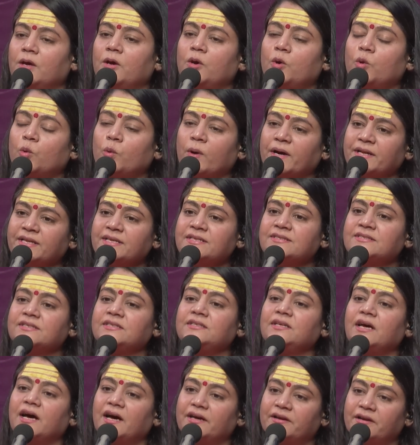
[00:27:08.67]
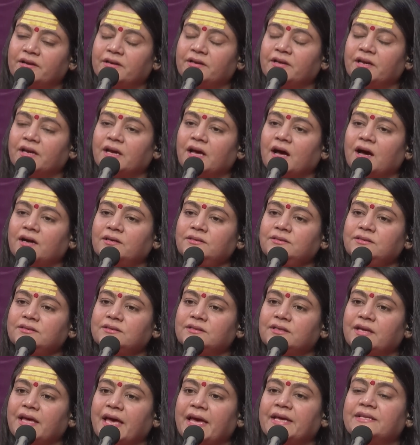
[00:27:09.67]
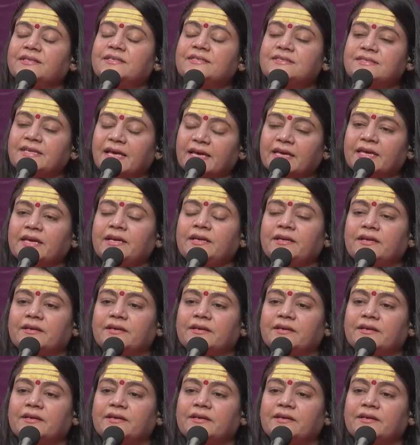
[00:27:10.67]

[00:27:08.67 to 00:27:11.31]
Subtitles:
One is in Aranyakanda and second